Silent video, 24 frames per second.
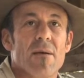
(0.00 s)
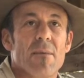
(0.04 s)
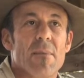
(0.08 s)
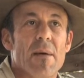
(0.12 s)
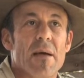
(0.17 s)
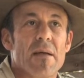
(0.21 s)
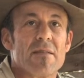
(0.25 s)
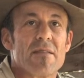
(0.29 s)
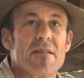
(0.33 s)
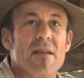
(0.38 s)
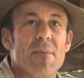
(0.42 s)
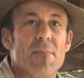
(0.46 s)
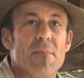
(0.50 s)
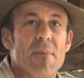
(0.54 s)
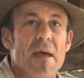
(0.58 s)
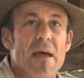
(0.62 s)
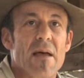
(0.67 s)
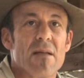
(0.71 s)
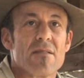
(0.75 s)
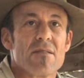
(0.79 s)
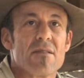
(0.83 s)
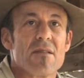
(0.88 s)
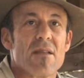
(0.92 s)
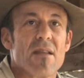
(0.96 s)
about 10
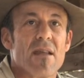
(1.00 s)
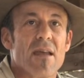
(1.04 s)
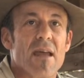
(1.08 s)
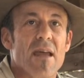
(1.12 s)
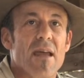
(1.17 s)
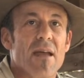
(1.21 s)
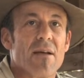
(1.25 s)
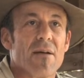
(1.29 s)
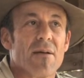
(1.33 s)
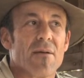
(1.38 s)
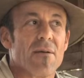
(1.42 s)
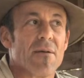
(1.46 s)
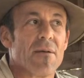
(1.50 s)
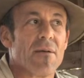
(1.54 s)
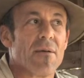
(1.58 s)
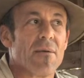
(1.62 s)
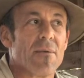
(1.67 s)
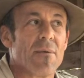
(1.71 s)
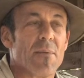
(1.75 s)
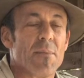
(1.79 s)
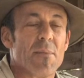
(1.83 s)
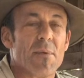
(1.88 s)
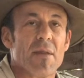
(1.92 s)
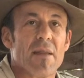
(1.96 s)
pounds to the acre.
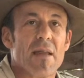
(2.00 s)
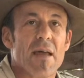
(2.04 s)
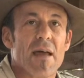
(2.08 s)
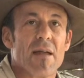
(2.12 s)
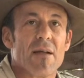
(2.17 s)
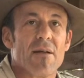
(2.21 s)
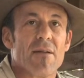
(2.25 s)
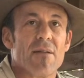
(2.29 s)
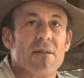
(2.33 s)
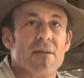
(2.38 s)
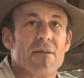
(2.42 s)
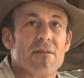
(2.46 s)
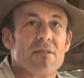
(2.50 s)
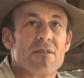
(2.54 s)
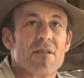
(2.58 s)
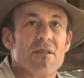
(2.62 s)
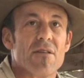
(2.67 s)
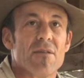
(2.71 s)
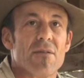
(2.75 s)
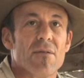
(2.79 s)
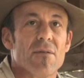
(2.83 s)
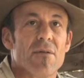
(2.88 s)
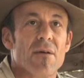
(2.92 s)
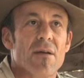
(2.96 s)
We put that on there
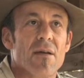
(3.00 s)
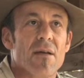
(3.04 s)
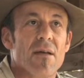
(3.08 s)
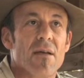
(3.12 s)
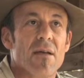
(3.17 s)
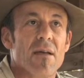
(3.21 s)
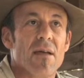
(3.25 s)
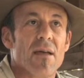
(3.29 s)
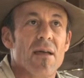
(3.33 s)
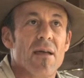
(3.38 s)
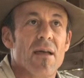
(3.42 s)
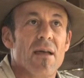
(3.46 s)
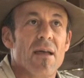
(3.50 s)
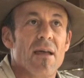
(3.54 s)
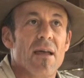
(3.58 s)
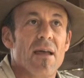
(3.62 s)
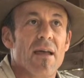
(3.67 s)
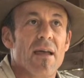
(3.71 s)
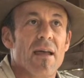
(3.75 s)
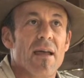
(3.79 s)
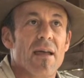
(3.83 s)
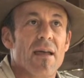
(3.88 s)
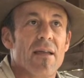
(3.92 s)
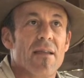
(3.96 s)
too.
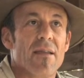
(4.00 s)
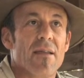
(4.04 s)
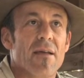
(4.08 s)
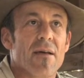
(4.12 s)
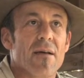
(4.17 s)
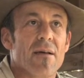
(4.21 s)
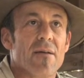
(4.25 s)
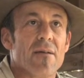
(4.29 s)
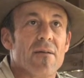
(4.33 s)
And